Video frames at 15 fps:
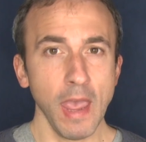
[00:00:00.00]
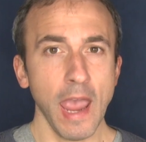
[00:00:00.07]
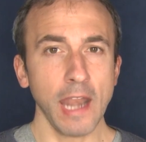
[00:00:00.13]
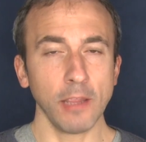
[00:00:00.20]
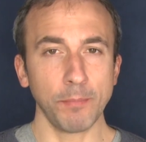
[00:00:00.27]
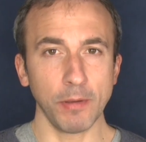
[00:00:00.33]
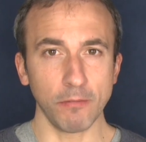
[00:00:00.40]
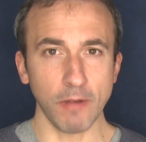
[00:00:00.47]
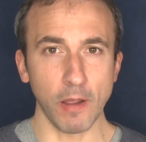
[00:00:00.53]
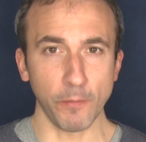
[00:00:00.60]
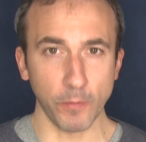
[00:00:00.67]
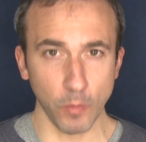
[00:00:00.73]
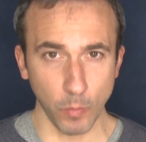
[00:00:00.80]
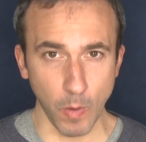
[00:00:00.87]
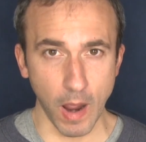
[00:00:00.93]
And he's been around
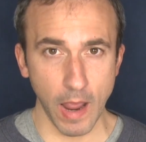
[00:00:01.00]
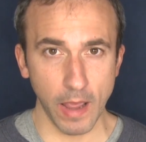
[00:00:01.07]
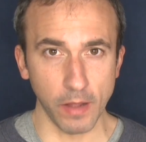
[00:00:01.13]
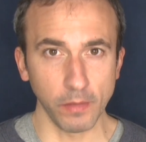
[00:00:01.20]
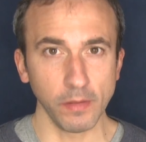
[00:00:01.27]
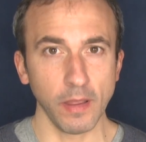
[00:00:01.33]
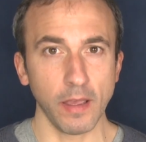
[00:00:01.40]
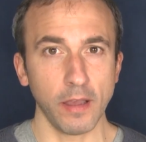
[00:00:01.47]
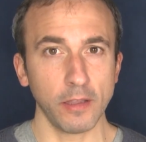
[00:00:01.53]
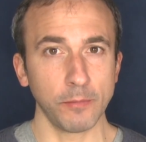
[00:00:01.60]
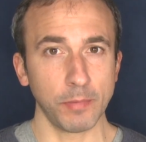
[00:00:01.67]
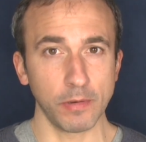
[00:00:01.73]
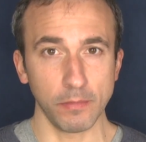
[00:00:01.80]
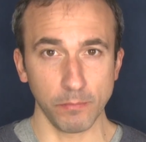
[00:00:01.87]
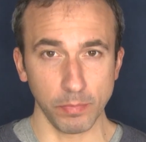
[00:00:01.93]
for a while. He's
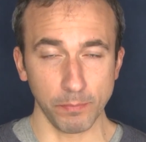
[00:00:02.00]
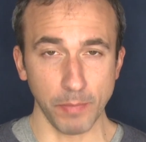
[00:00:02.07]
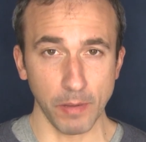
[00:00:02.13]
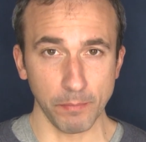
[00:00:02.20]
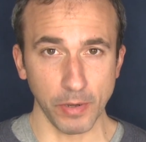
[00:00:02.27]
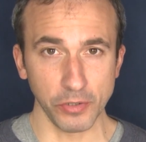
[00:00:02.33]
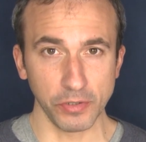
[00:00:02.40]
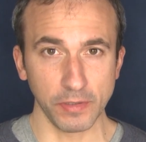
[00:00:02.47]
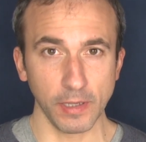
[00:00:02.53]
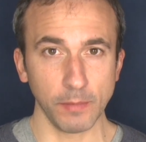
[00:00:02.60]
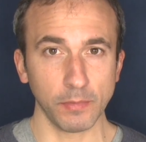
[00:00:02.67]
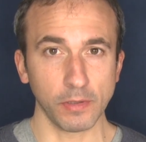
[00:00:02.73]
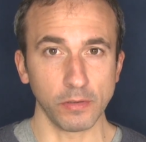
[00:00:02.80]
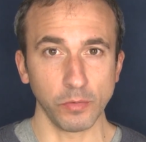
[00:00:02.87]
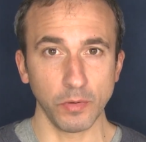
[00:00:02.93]
been by a bunch of
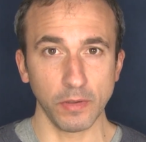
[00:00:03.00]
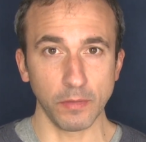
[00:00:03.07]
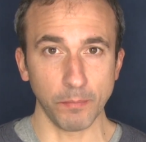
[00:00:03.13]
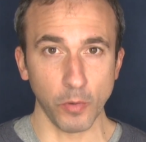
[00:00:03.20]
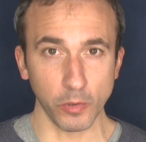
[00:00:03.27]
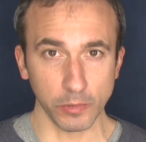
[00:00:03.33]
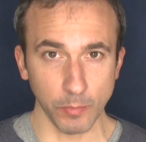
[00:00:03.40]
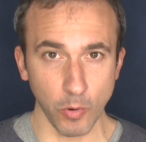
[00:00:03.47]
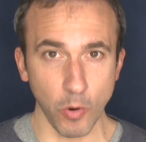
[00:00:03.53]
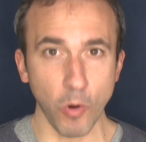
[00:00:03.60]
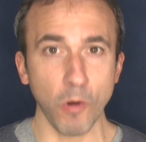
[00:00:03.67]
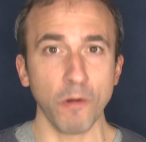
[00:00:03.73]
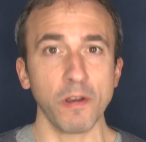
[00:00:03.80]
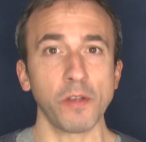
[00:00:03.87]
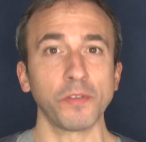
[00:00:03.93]
teams, including the Baltimore
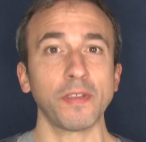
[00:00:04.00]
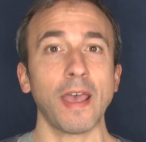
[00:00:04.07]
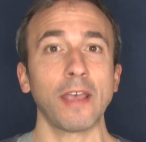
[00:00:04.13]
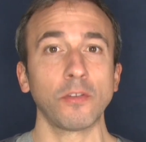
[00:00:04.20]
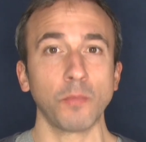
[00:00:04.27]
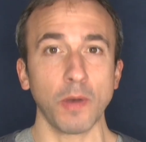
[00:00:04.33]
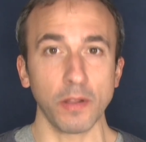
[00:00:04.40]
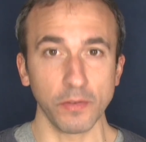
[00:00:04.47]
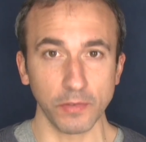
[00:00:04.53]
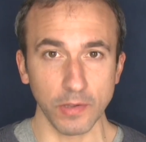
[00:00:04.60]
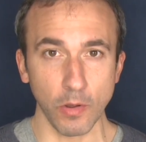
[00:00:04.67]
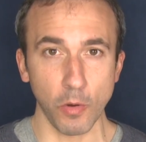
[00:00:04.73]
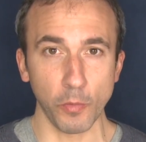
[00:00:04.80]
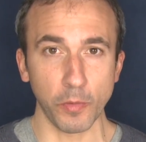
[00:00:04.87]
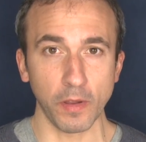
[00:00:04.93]
Orioles, as well as the
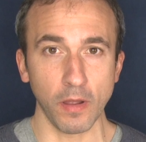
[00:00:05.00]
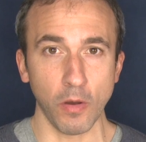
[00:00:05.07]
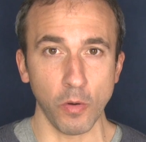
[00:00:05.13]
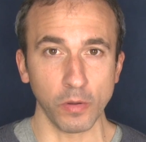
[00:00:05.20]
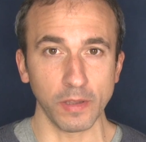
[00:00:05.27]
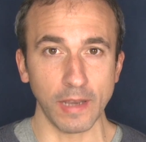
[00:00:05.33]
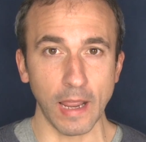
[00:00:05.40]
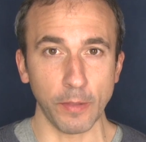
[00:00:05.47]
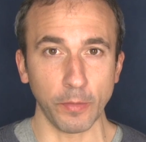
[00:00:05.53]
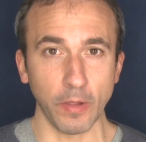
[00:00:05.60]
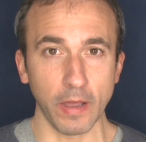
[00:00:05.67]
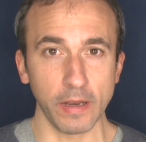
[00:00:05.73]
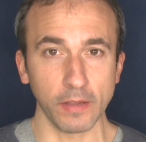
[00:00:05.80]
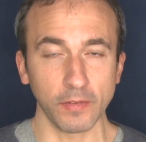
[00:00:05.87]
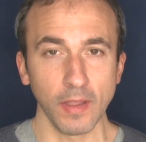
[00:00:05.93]
Oakland
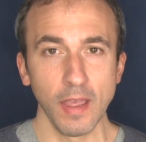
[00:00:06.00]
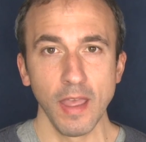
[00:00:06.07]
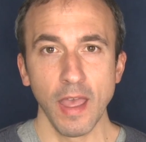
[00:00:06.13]
Athletics.